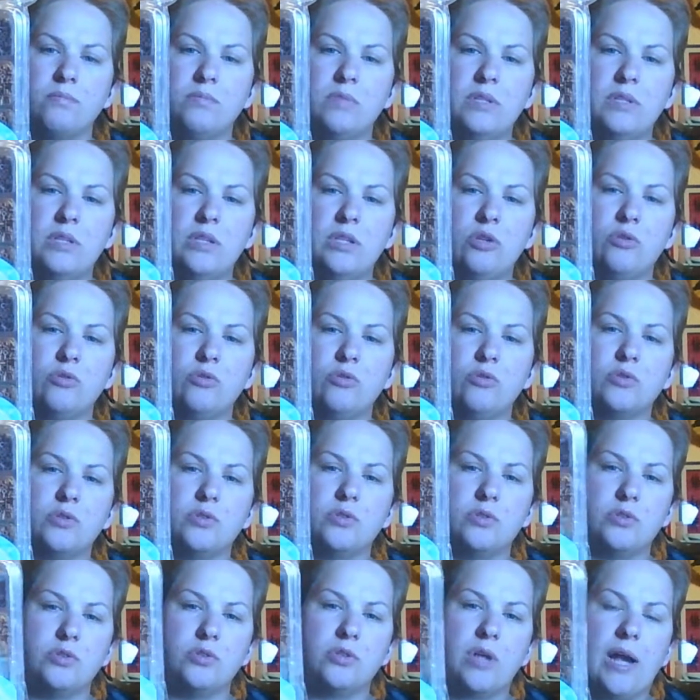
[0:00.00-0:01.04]

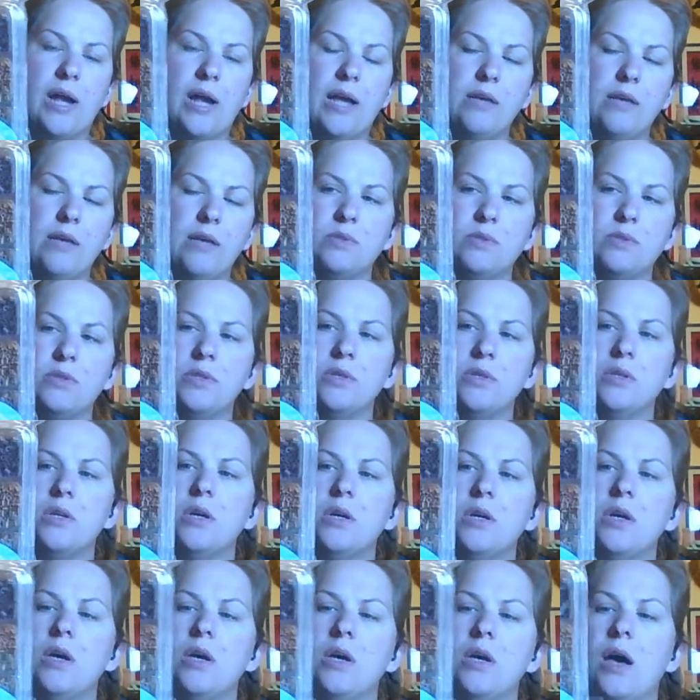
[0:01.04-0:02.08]
neutrals and stripes.
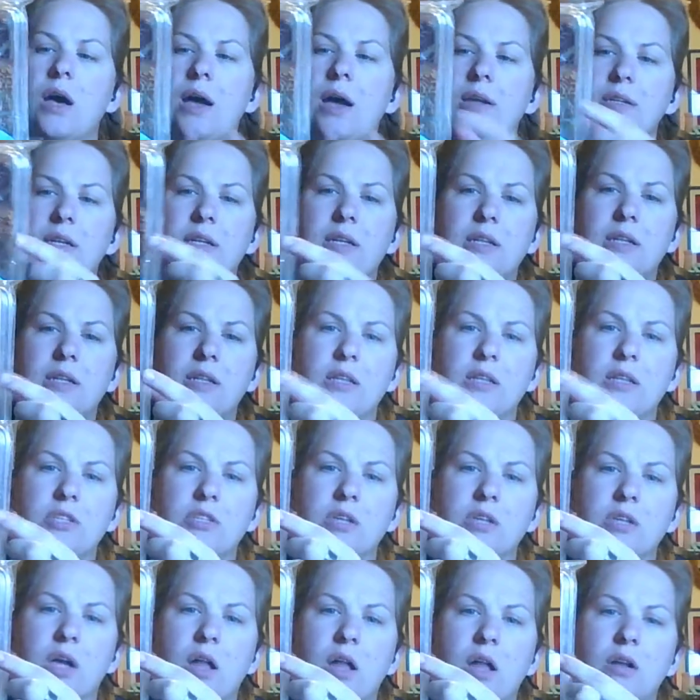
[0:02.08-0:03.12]
I needed
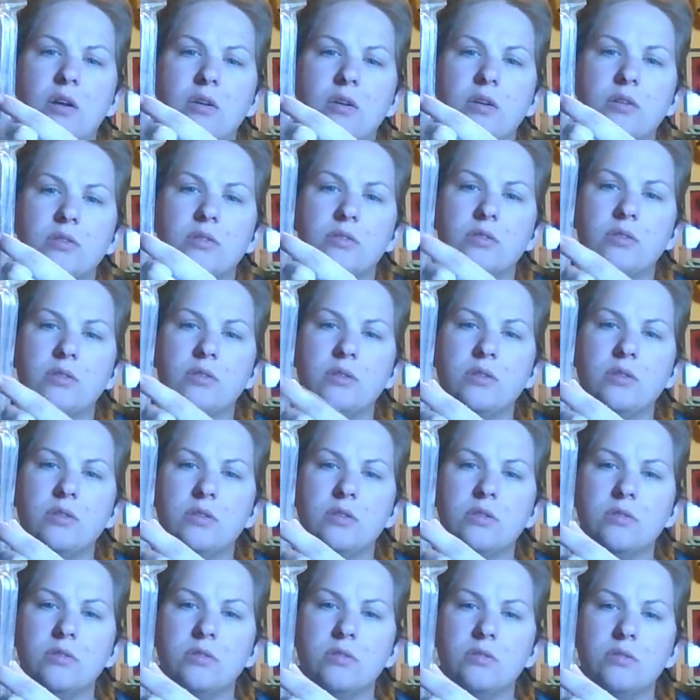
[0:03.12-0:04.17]
this color,
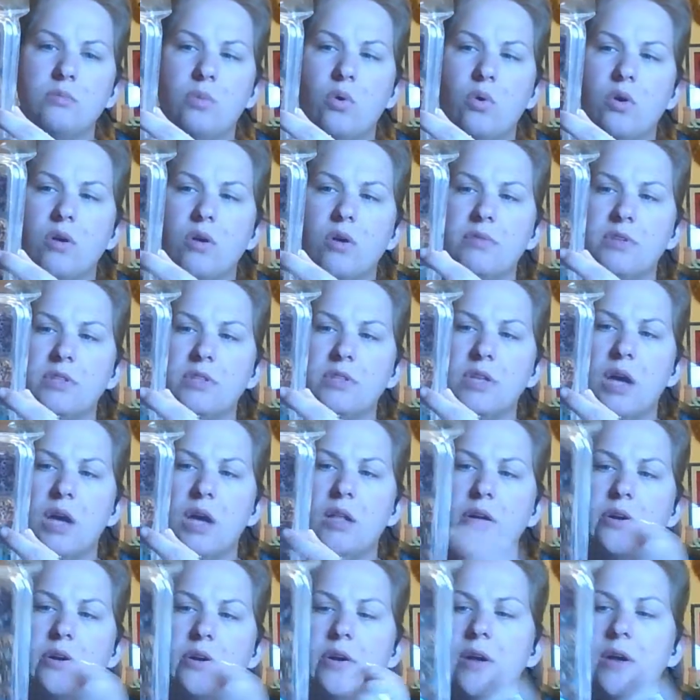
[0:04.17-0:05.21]
more of this
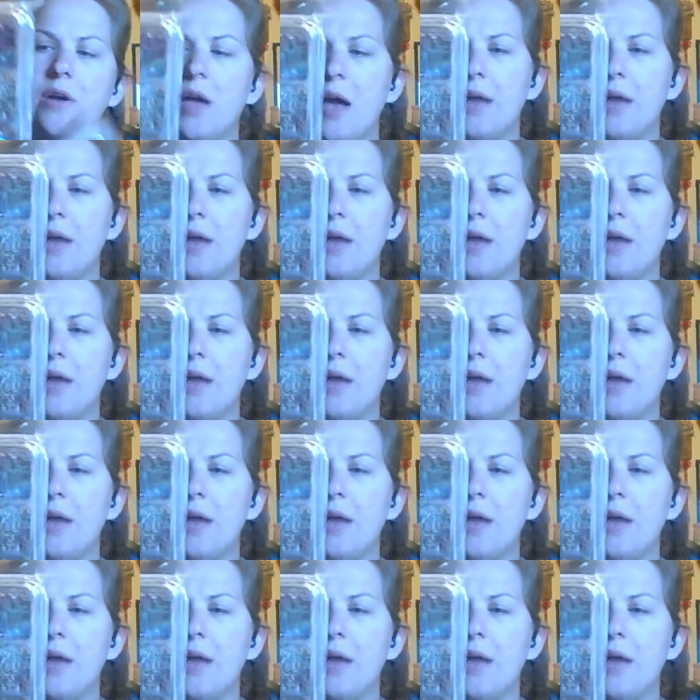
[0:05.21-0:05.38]
color.